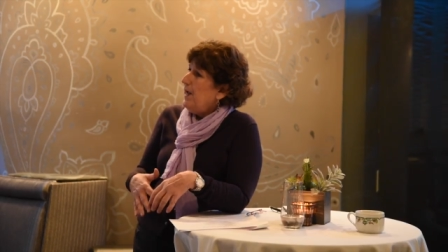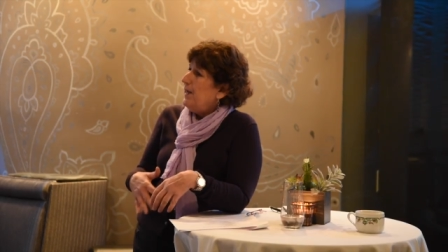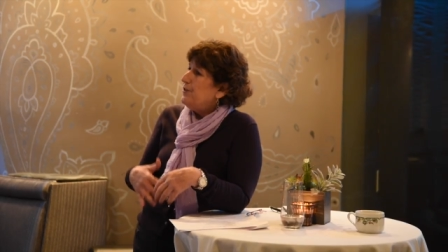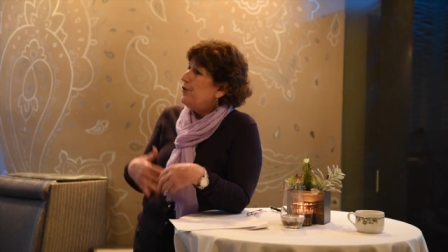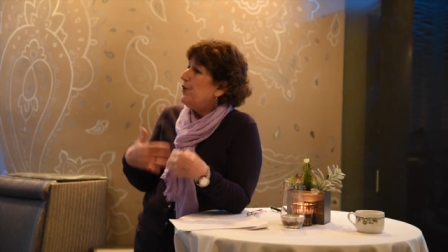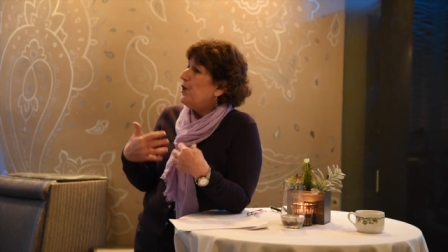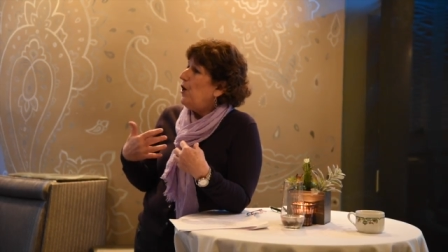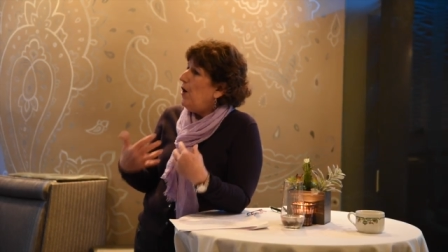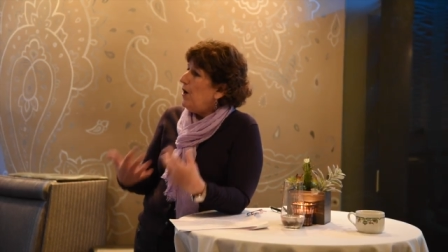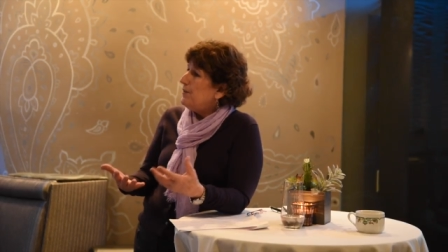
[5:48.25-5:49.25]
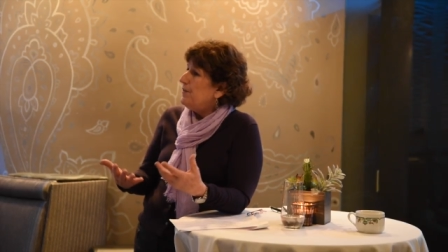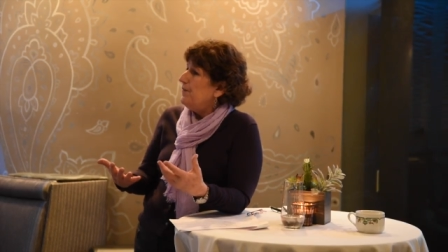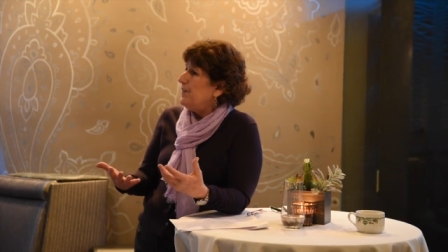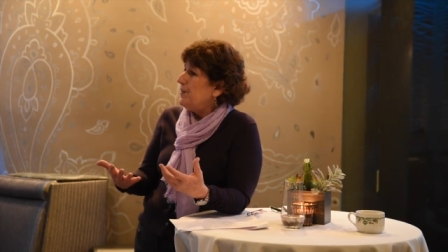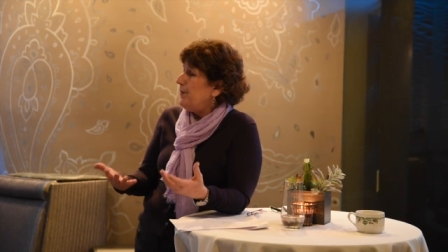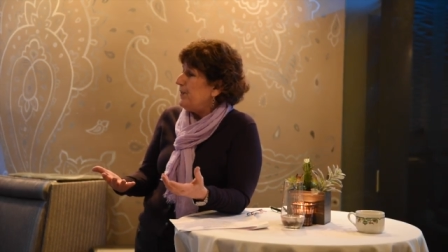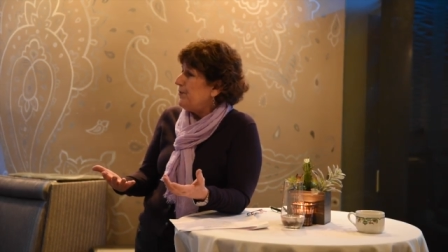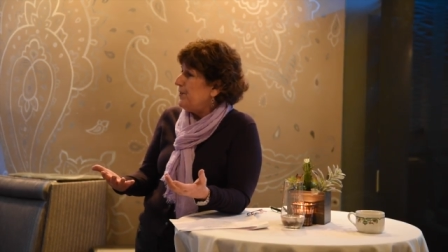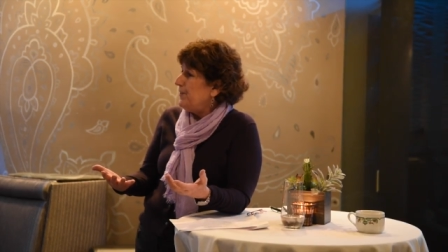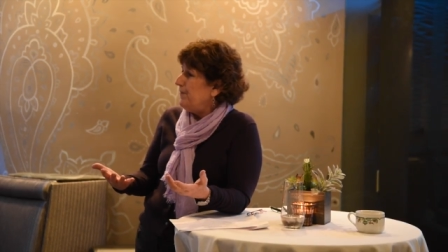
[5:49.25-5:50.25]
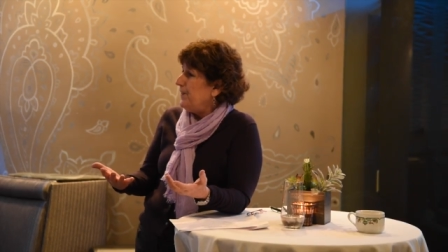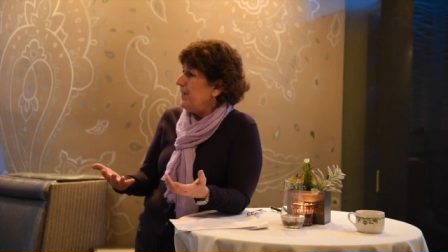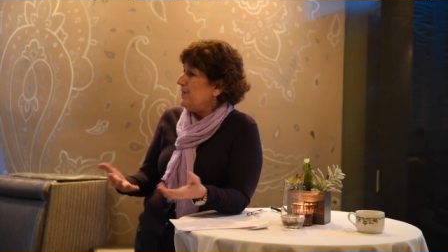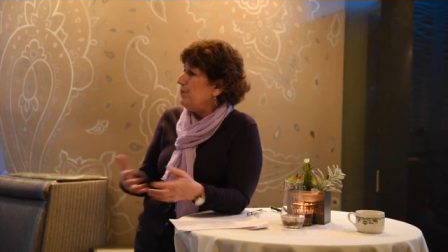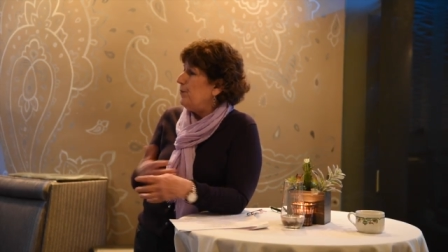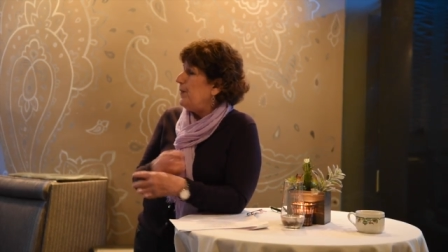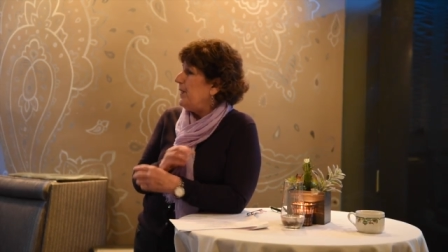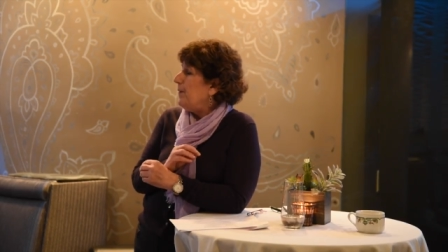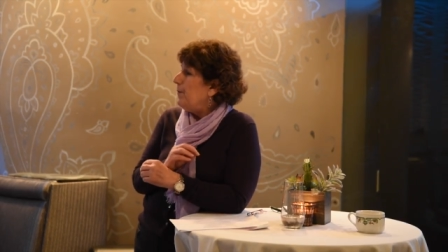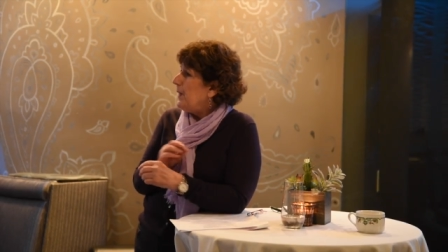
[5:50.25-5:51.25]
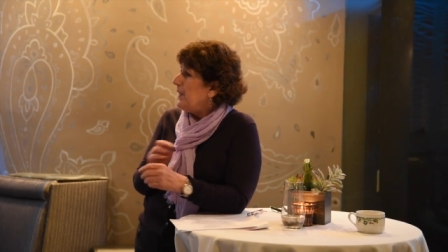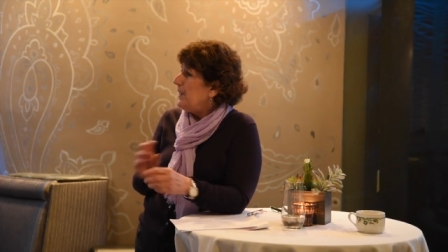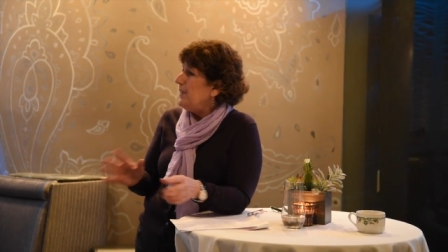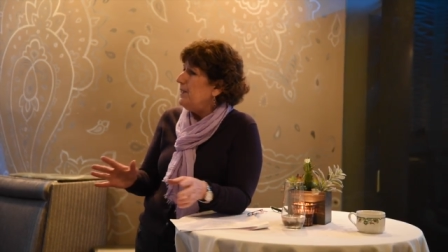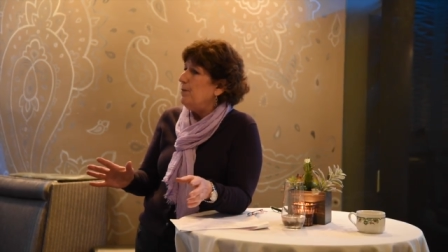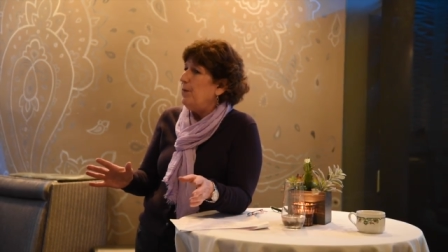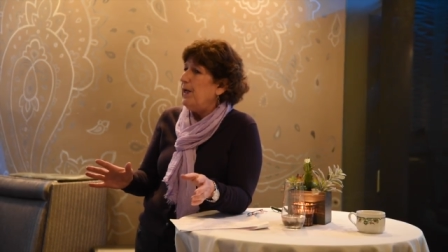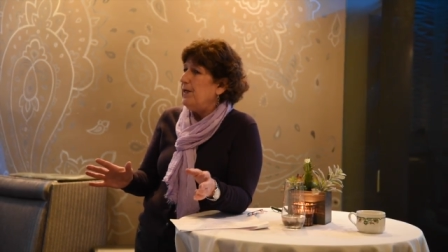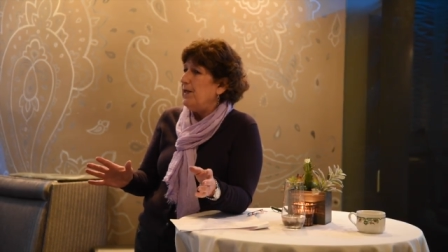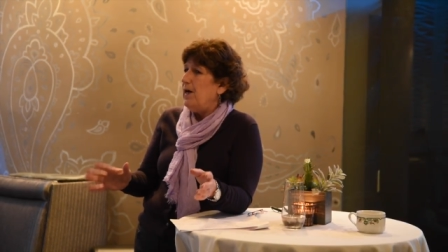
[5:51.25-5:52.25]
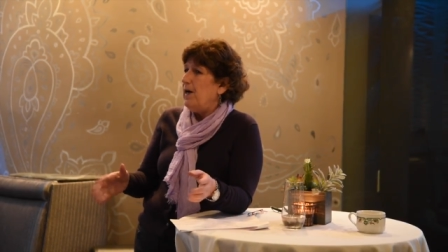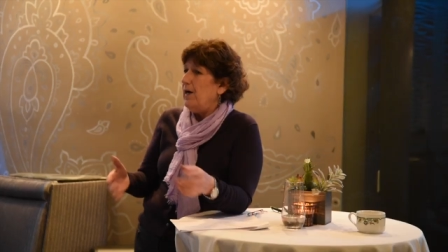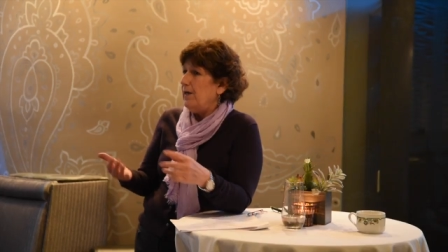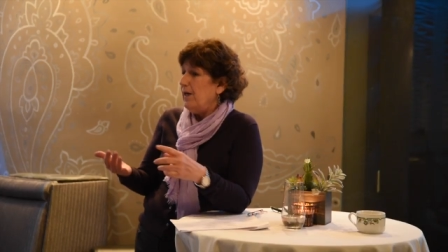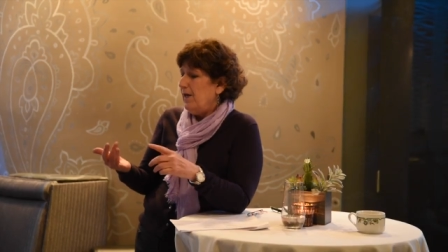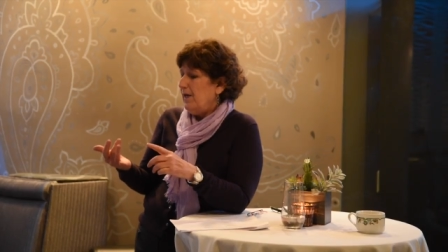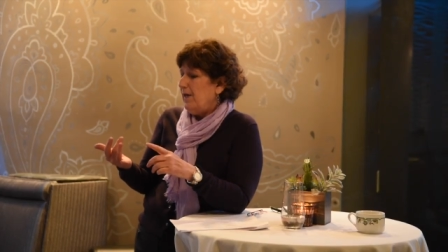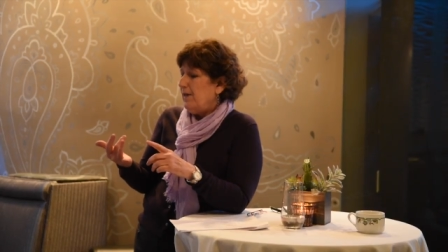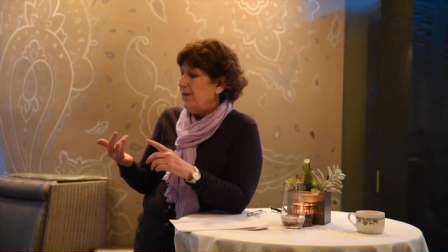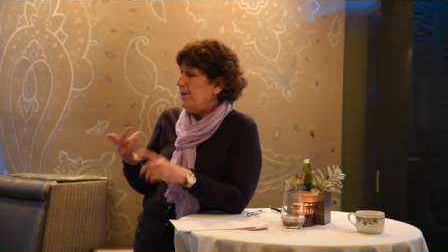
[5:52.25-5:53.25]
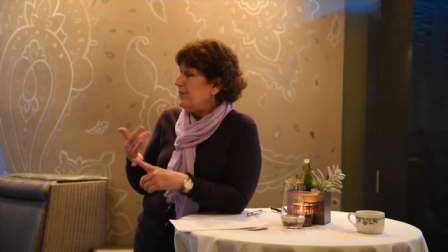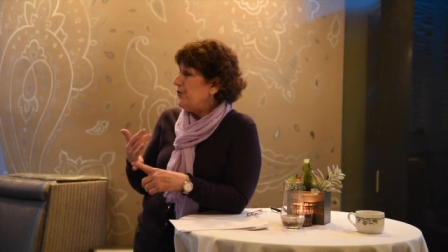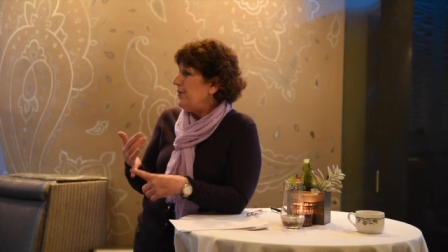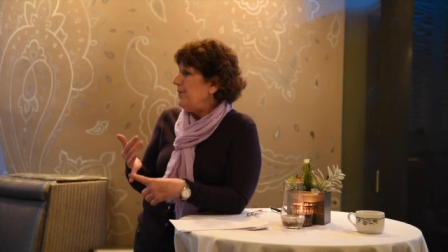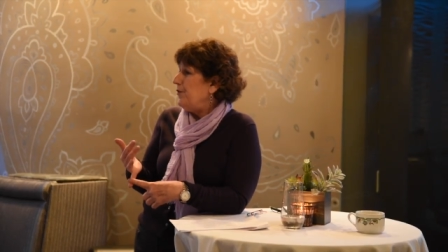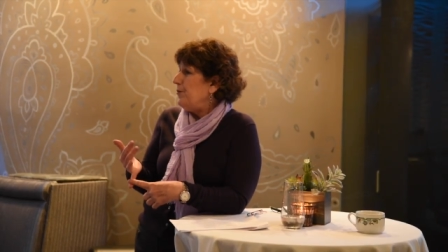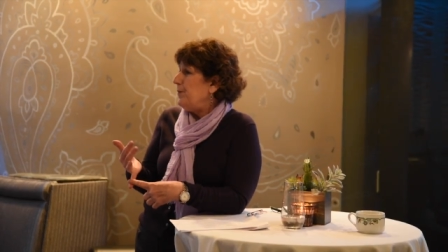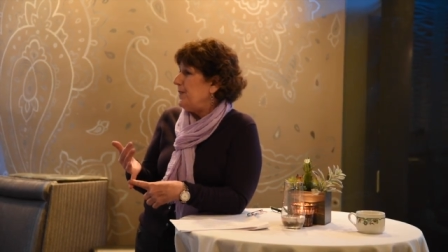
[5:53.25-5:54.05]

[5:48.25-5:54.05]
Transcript: And so the cost of this specialty finance will be completely dependent on the history of your